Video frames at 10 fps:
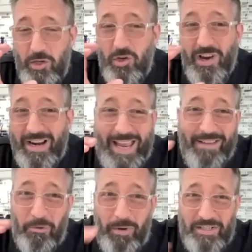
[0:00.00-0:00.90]
you got to
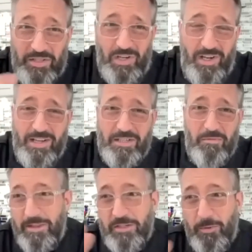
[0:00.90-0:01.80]
have the right sauce.
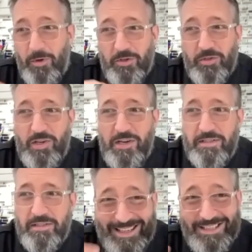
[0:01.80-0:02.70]
And this burger
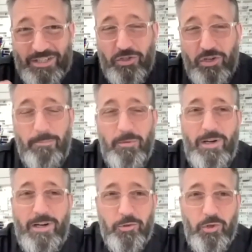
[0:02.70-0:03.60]
sauce is top
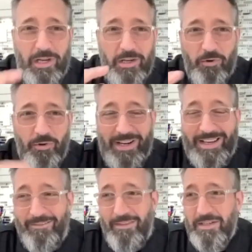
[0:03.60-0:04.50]
notch, and you're going to
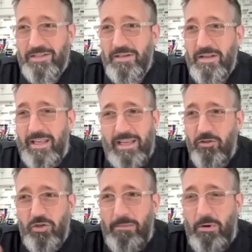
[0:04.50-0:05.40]
love this. And
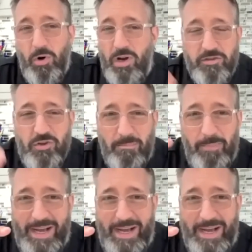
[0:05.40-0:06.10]
don't get me wrong, you can